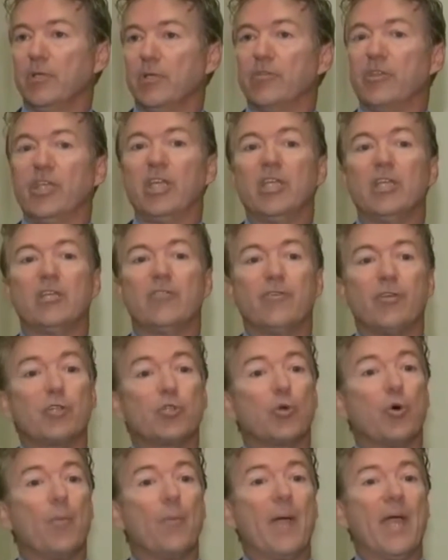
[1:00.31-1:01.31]
The
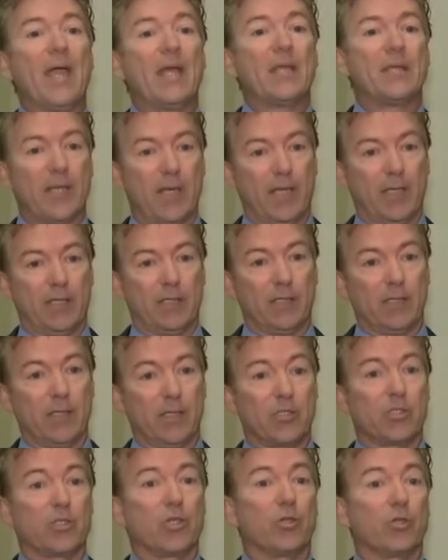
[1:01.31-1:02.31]
individual mandate
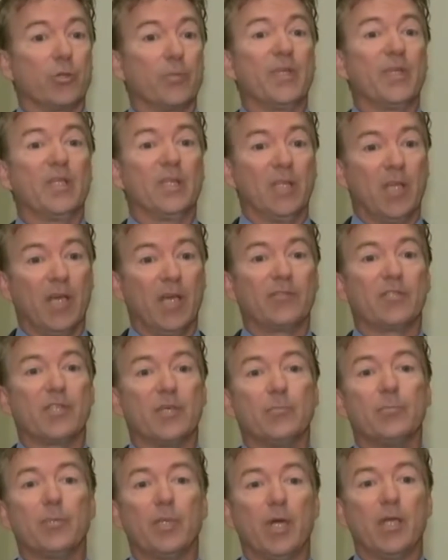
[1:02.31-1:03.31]
is going to be left
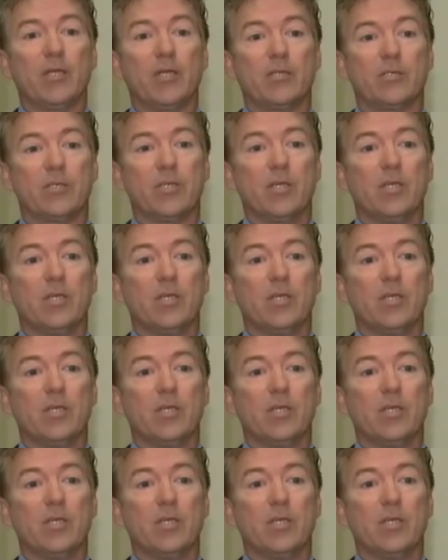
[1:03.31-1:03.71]
in place.